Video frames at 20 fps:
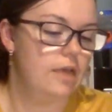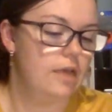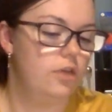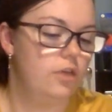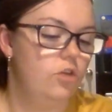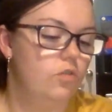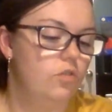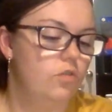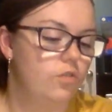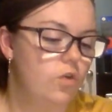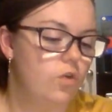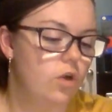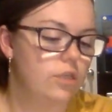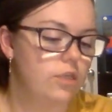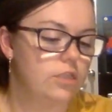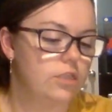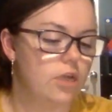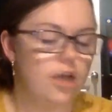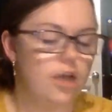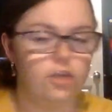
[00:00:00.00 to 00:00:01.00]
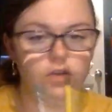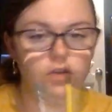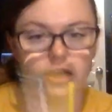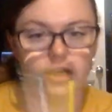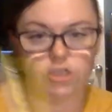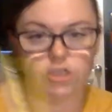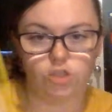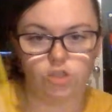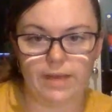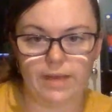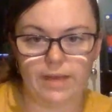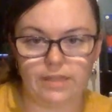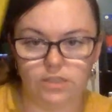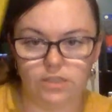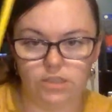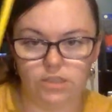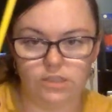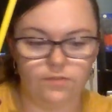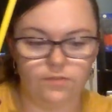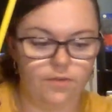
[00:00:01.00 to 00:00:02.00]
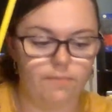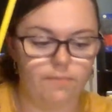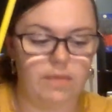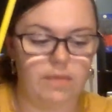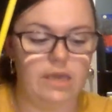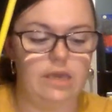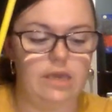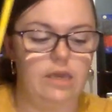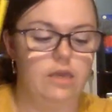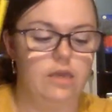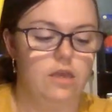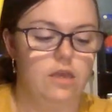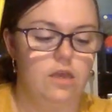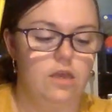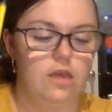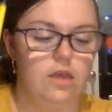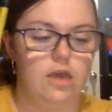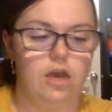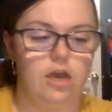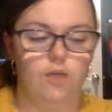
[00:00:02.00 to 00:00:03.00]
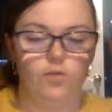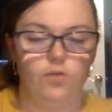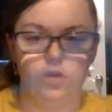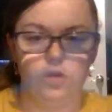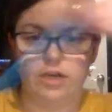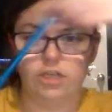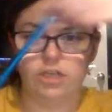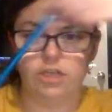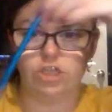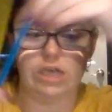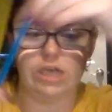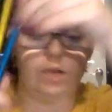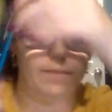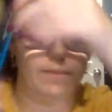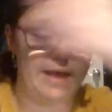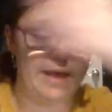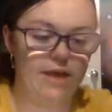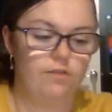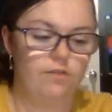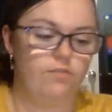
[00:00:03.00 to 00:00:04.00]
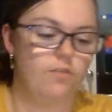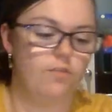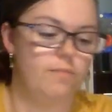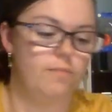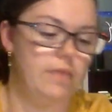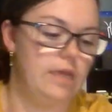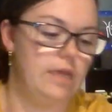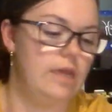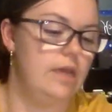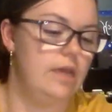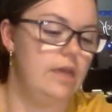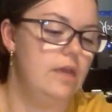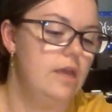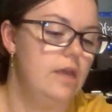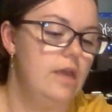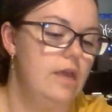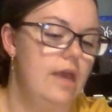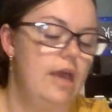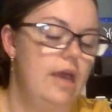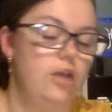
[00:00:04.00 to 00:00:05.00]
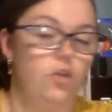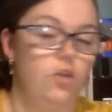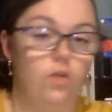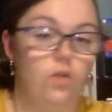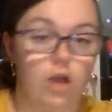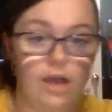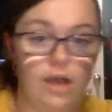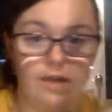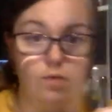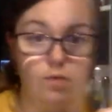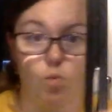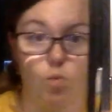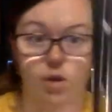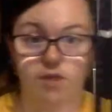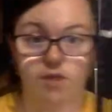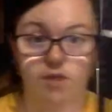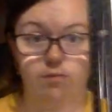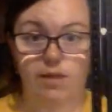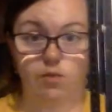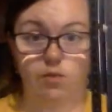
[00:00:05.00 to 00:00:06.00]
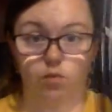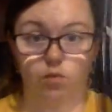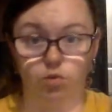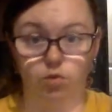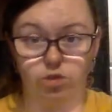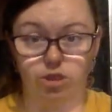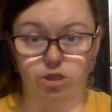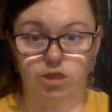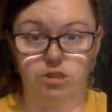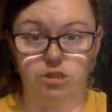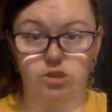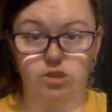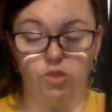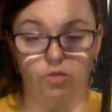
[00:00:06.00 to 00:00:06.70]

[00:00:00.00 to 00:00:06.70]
You of course got 2 pencils from me, you got a gel pen from me, and you got one of my rulers.